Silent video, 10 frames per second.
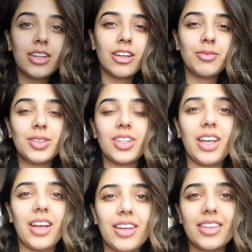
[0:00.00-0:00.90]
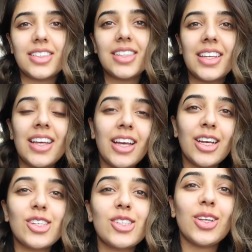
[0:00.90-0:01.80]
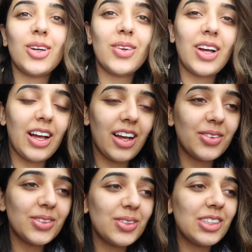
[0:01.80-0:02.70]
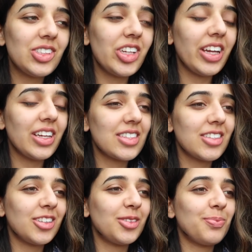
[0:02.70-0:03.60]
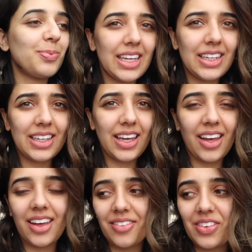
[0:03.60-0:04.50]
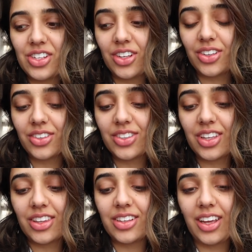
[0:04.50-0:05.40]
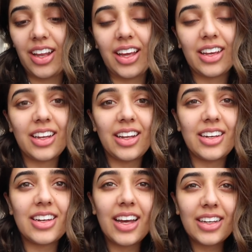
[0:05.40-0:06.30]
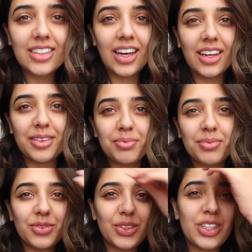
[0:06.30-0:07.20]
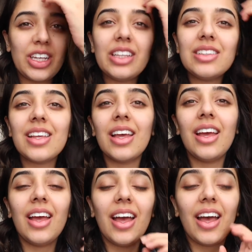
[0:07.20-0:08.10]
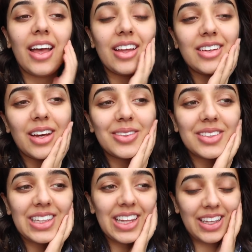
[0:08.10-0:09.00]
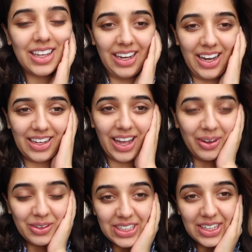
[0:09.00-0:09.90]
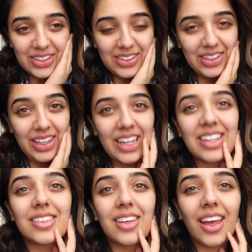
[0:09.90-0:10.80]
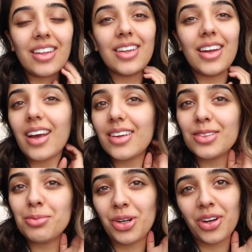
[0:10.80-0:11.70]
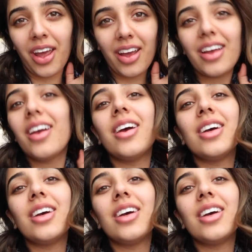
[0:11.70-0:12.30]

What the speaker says: Good morning, guys. So I was watching some skincare videos the other day, like nighttime routines, And I was thinking, like, I wish I could see their skin the next morning.